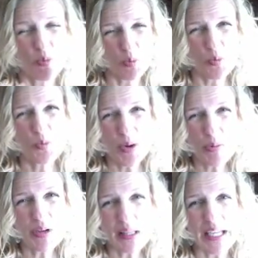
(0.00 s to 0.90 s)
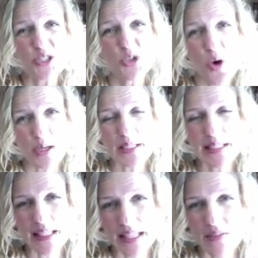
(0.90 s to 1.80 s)
We realize you are
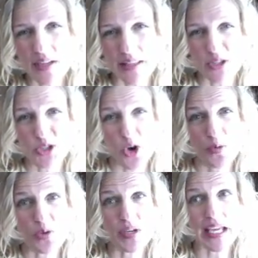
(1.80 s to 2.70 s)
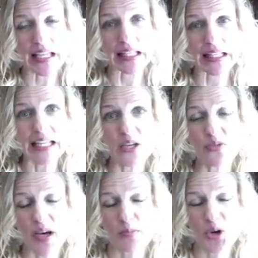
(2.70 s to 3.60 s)
still living in this home and you can't live
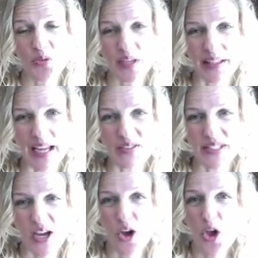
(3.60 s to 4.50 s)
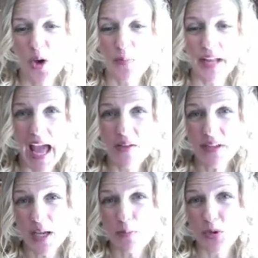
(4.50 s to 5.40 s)
a perfect lifestyle, but
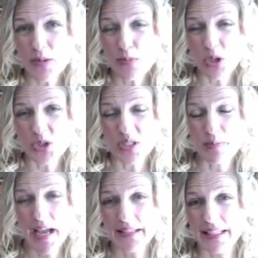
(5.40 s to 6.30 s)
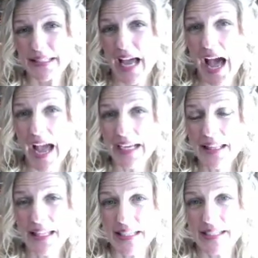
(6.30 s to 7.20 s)
having a pre-purchased basket to hide
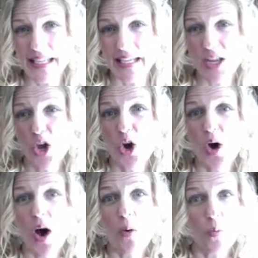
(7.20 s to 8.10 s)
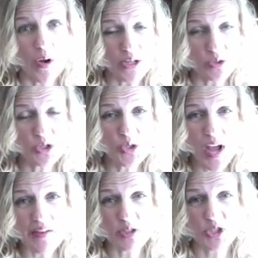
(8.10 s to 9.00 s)
things in when you do
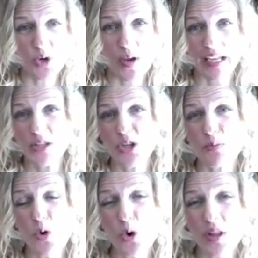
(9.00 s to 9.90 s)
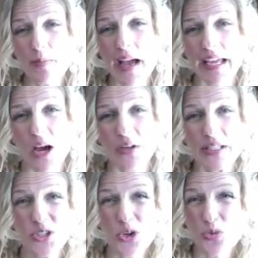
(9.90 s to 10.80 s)
have a showing and you can pull it back out,
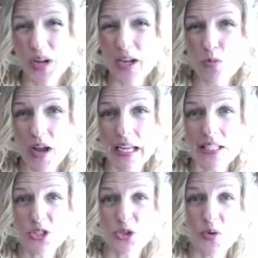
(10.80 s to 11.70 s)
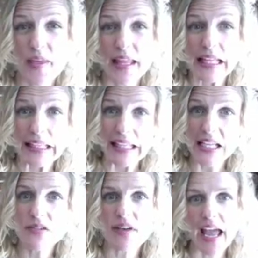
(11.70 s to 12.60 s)
it's a great way to
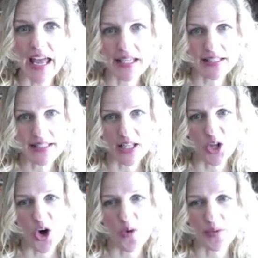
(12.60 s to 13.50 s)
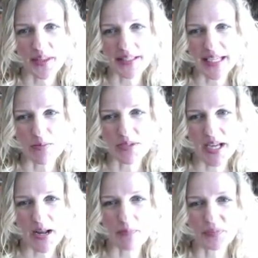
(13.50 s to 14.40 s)
live and sell a home at the same
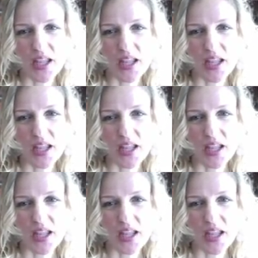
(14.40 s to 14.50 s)
time.